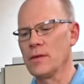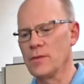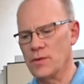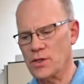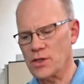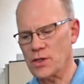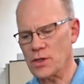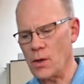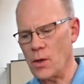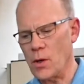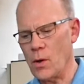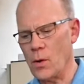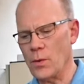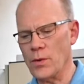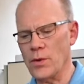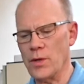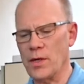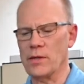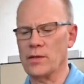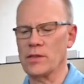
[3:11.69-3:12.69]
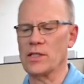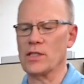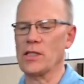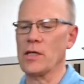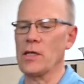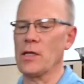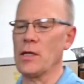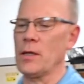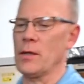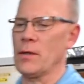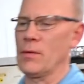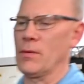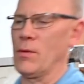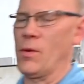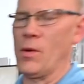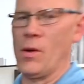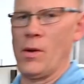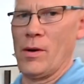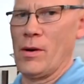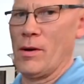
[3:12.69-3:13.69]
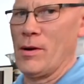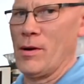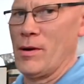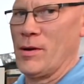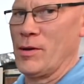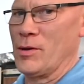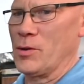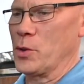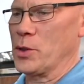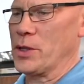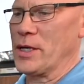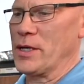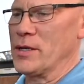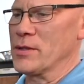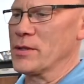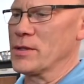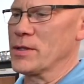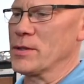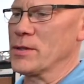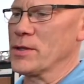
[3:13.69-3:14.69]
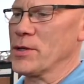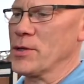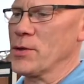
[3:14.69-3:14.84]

So you can see, looking into the